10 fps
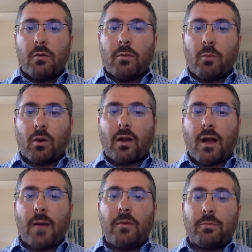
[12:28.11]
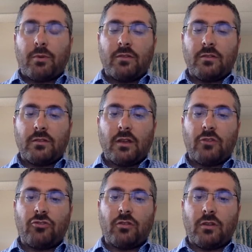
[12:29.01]
the more common
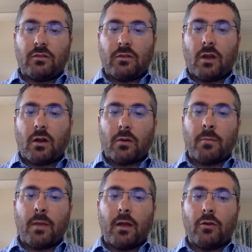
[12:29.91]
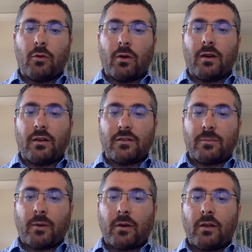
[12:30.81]
presentation is younger men who are
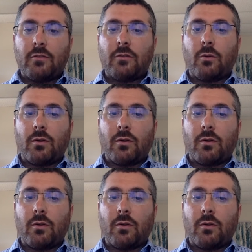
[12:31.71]
inexperienced,